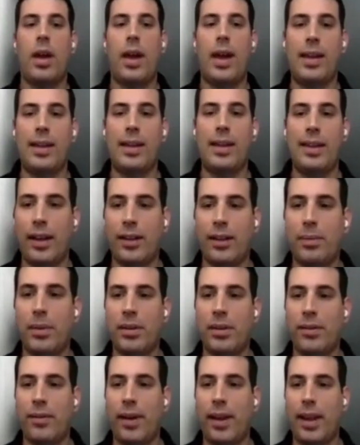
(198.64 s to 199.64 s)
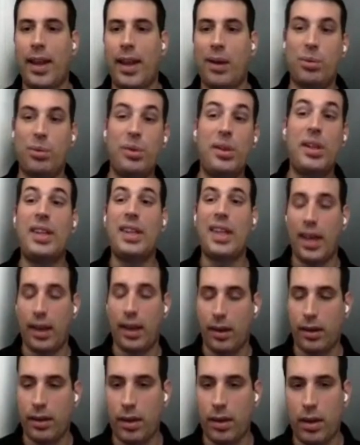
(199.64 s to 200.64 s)
and not specifically how to
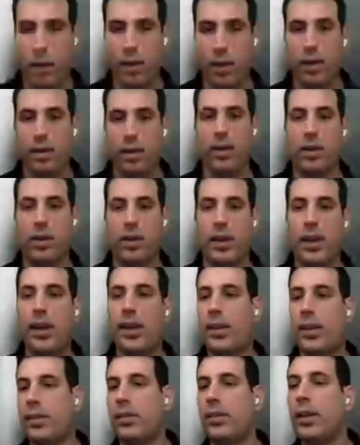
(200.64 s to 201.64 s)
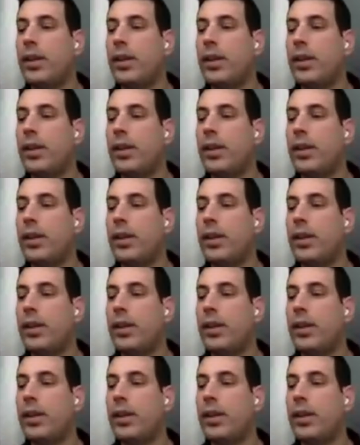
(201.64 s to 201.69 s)
detect the change.